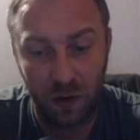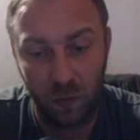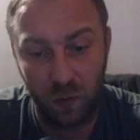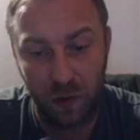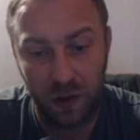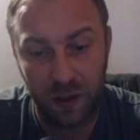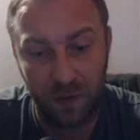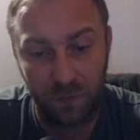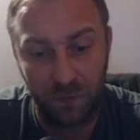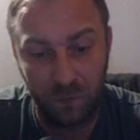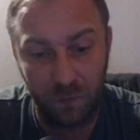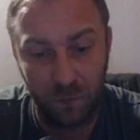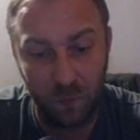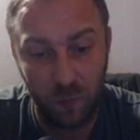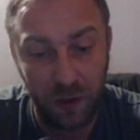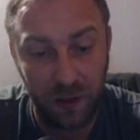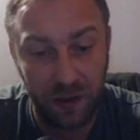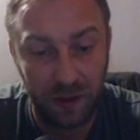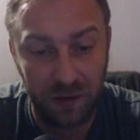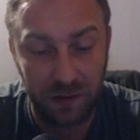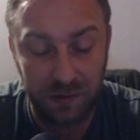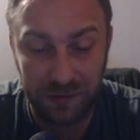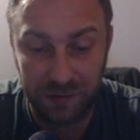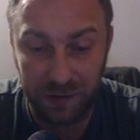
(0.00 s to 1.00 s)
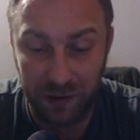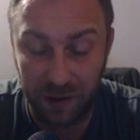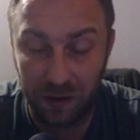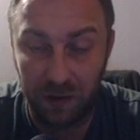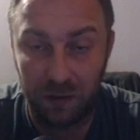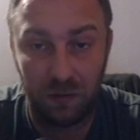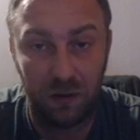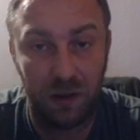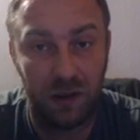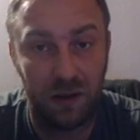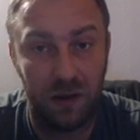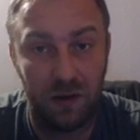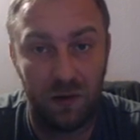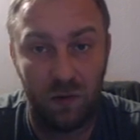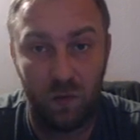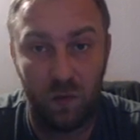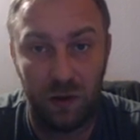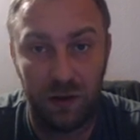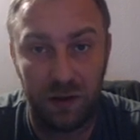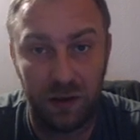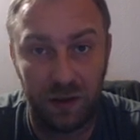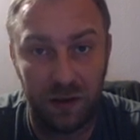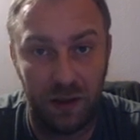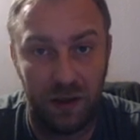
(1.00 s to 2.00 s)
we can stay here
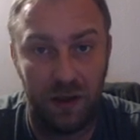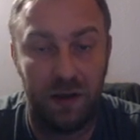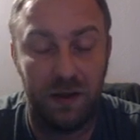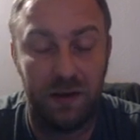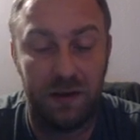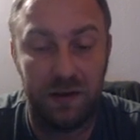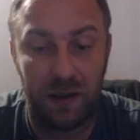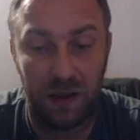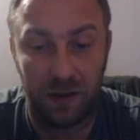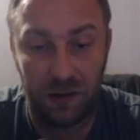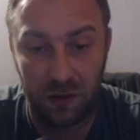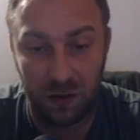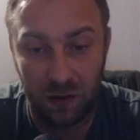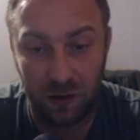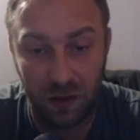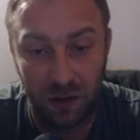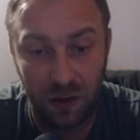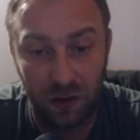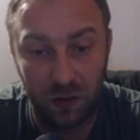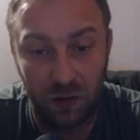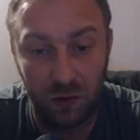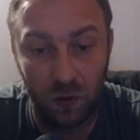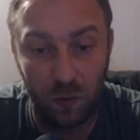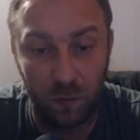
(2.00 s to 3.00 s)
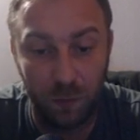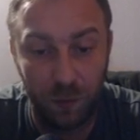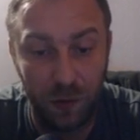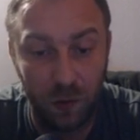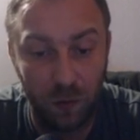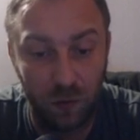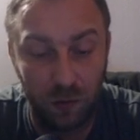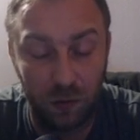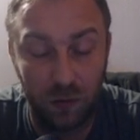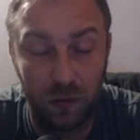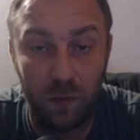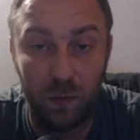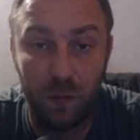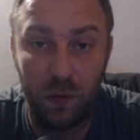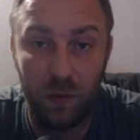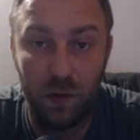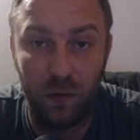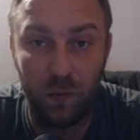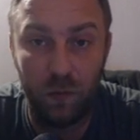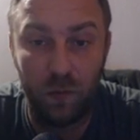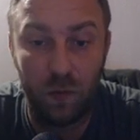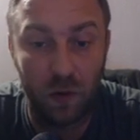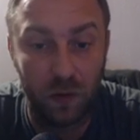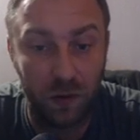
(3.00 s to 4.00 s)
with the king in the center. Don't
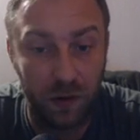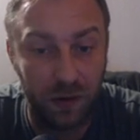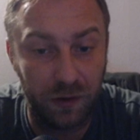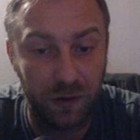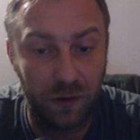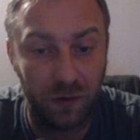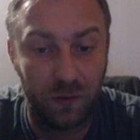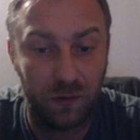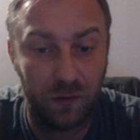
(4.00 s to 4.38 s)
be worried